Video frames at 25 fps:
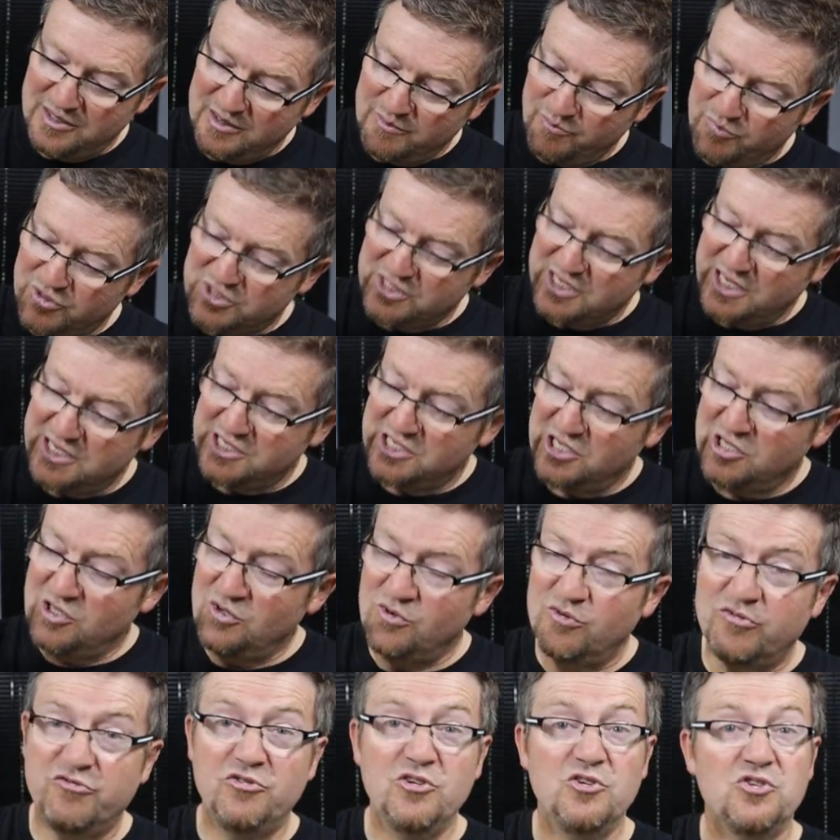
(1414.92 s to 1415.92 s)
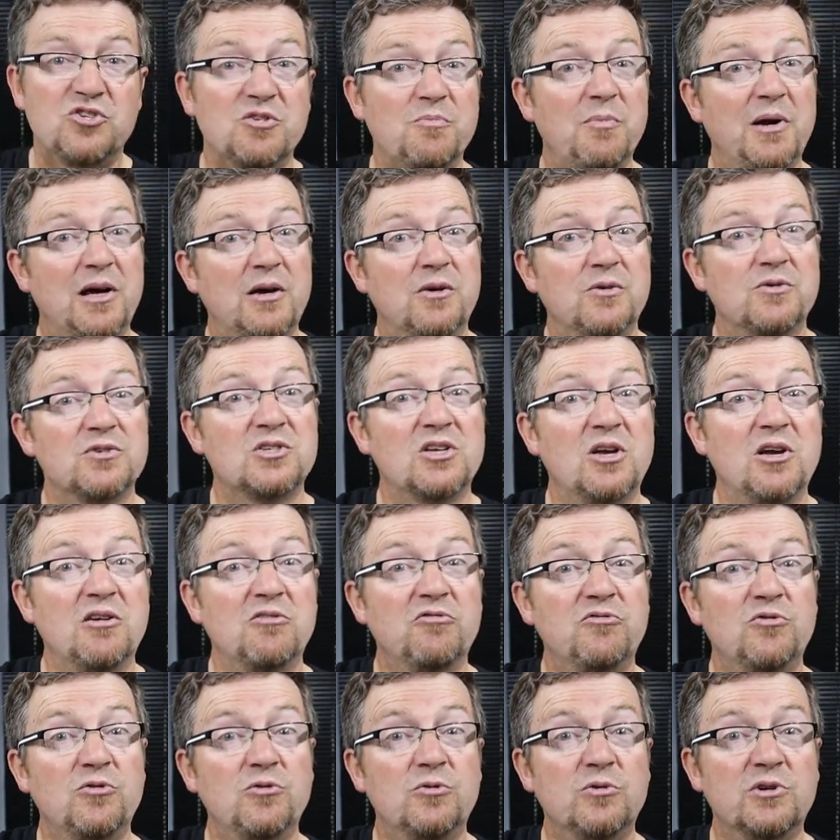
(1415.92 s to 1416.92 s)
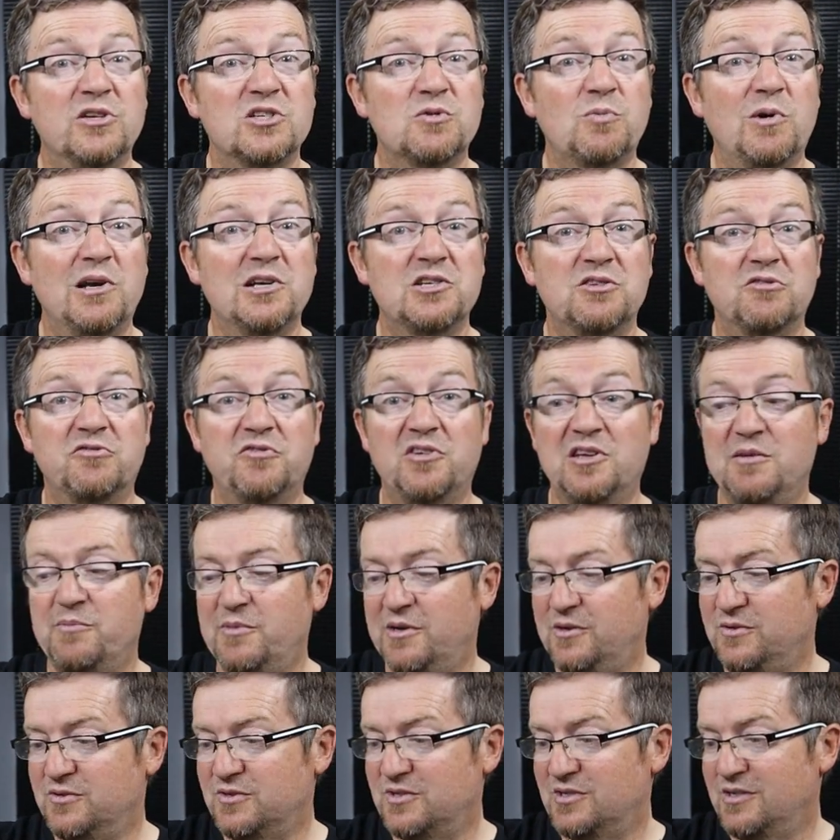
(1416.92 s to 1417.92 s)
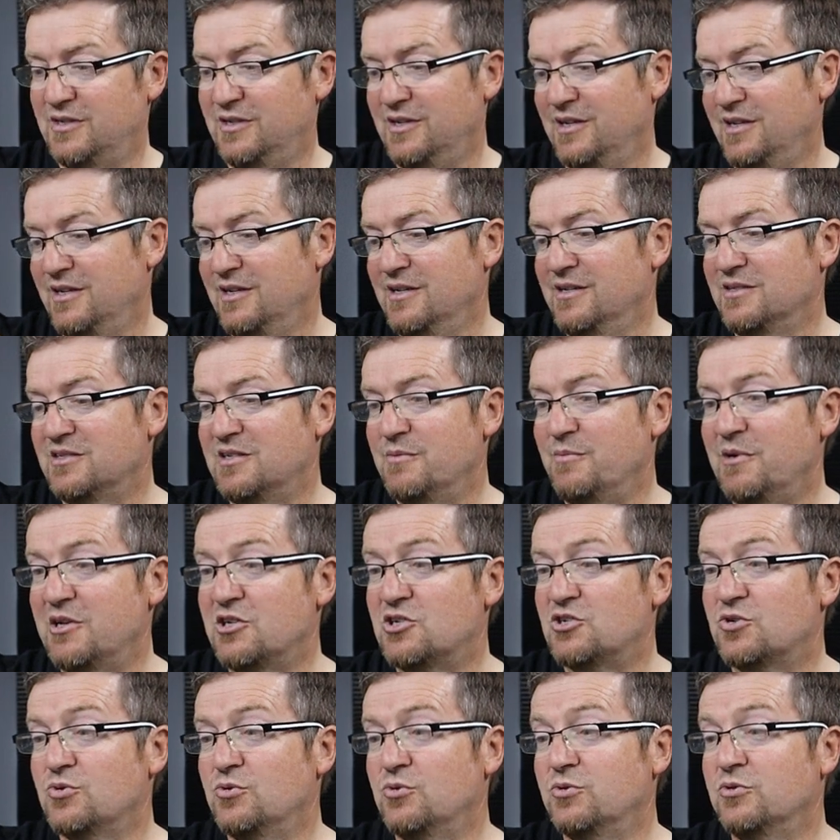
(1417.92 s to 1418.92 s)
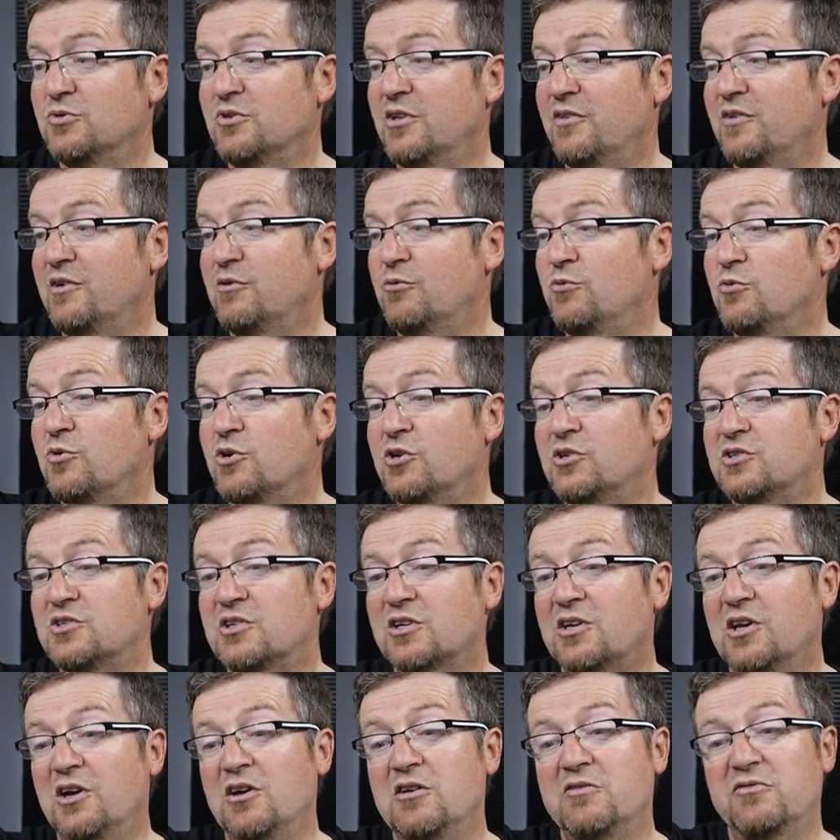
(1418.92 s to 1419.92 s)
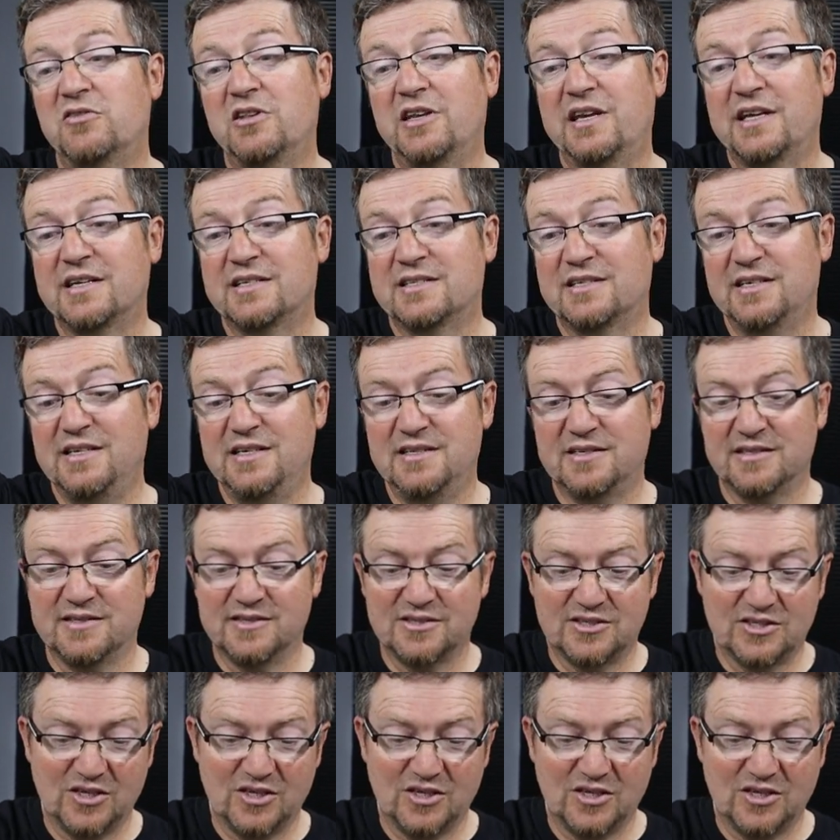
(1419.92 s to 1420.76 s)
and protecting your future males going forward, as well as your females, to make sure that they're all good to go for the next season.